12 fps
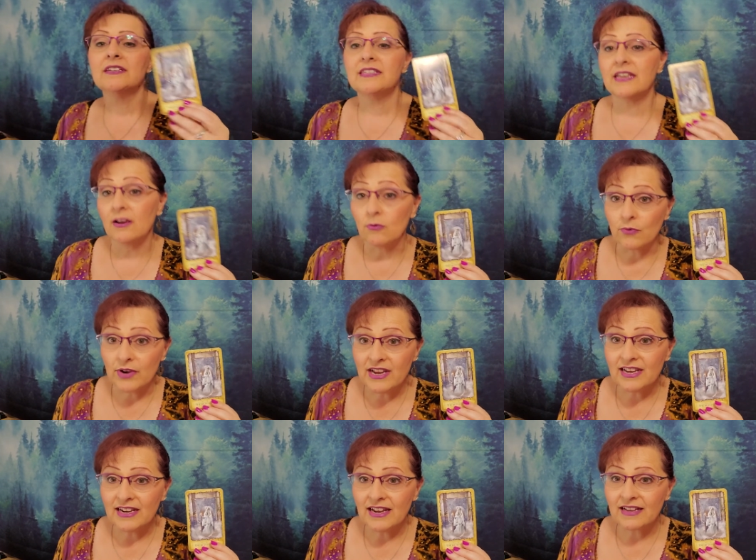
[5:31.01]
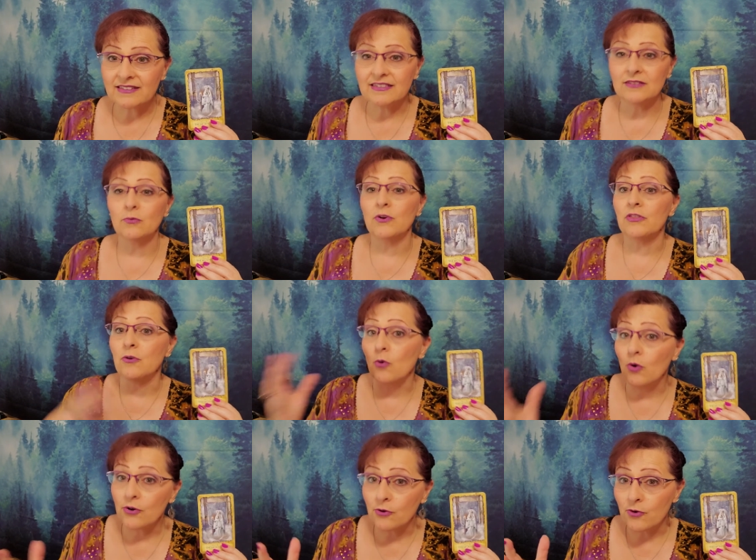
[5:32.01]
to get reconnected with
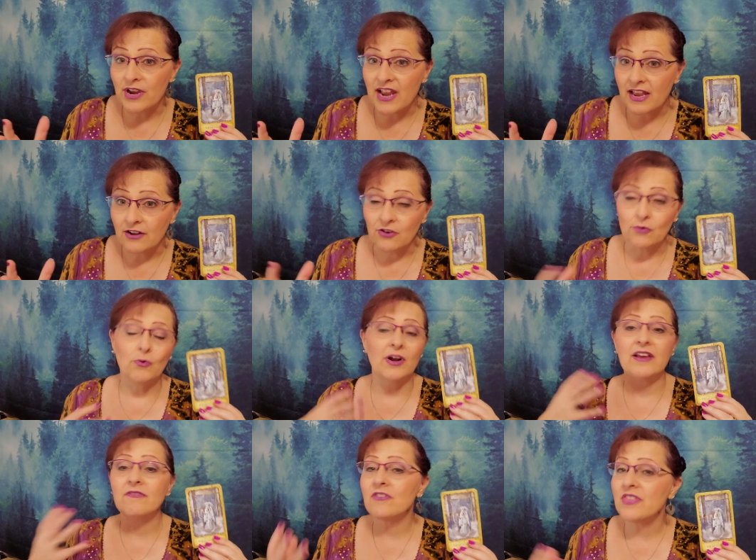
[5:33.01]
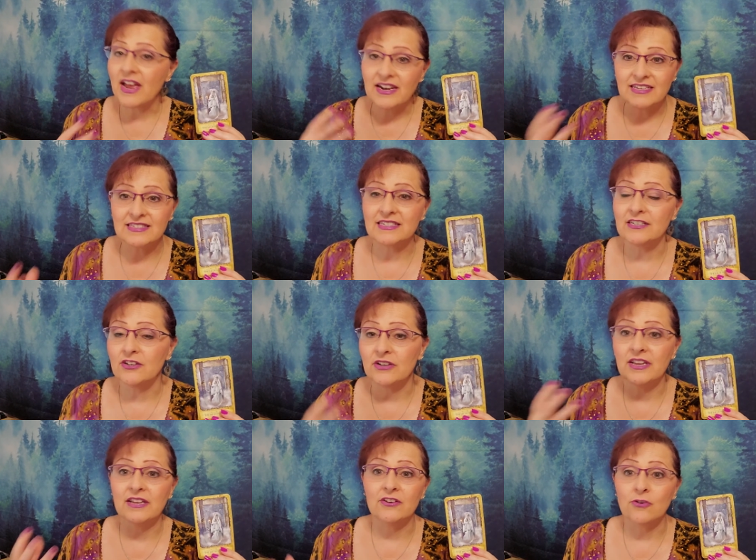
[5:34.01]
your creator, whatever that is
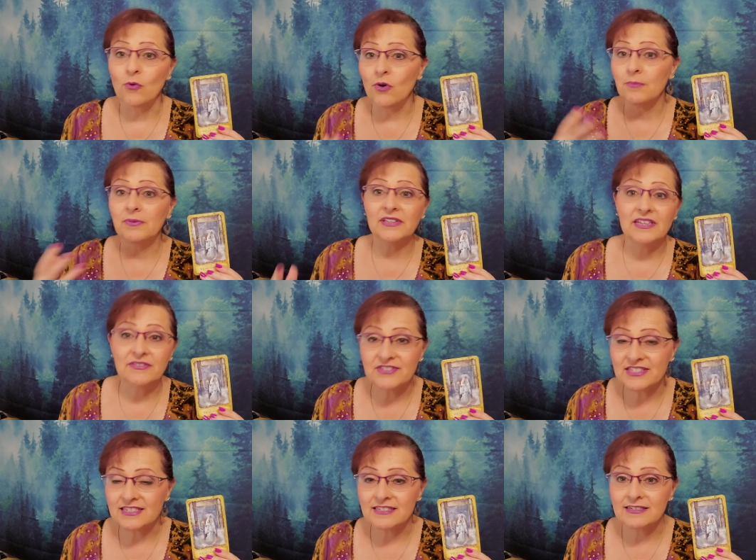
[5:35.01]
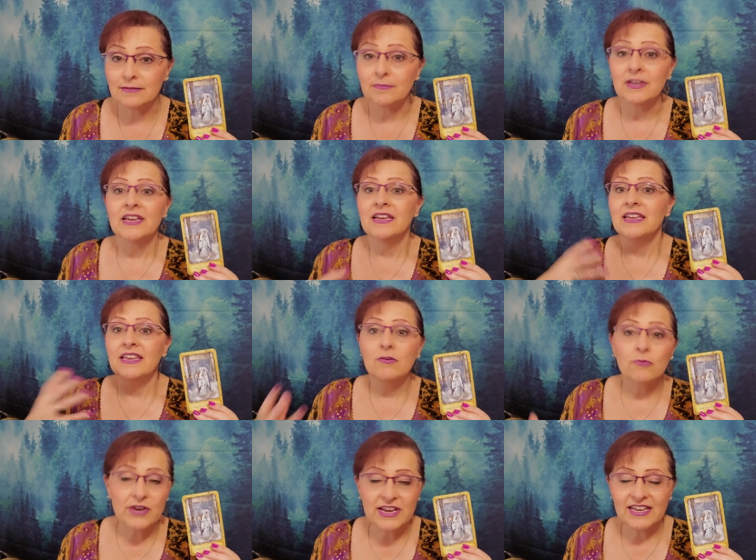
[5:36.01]
in your belief system.
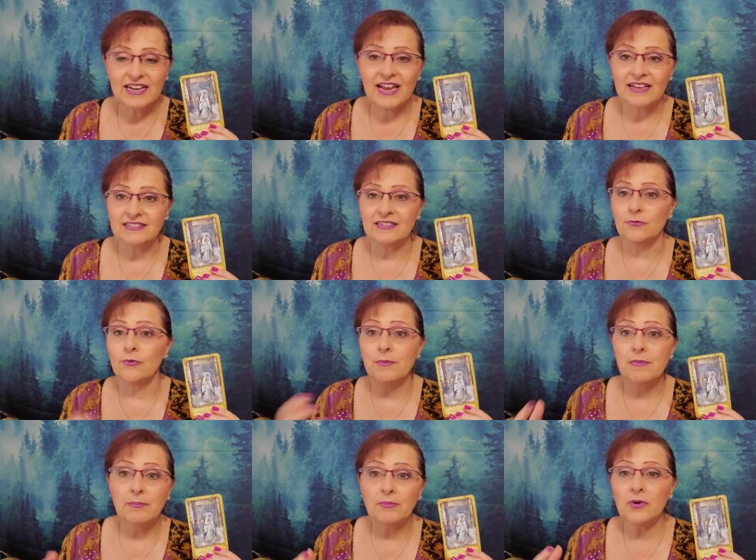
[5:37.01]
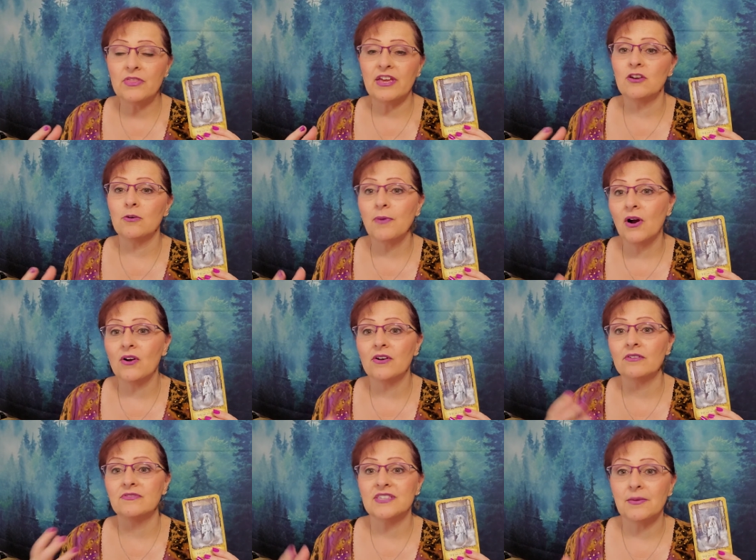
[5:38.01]
Get reconnected. Remember that you're part
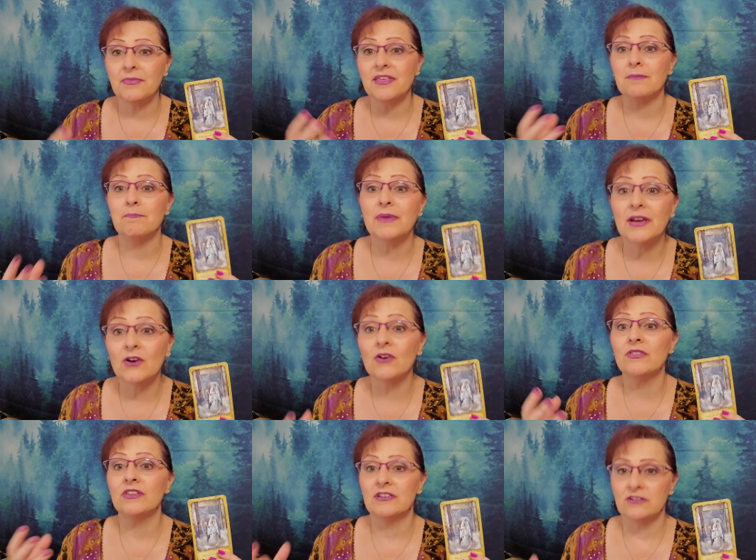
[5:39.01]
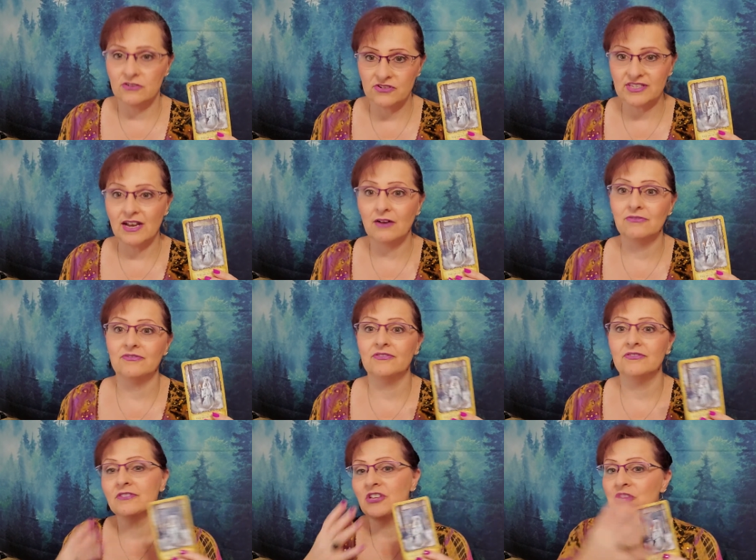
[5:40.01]
of something bigger than yourself.
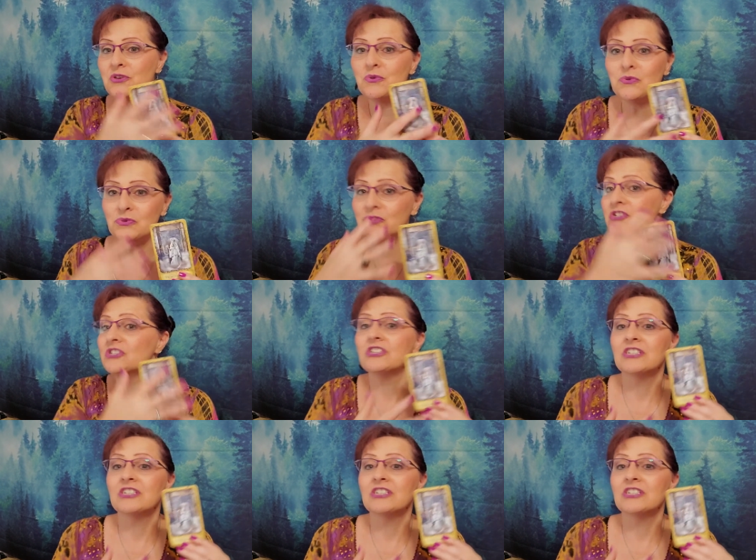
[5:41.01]
Huge.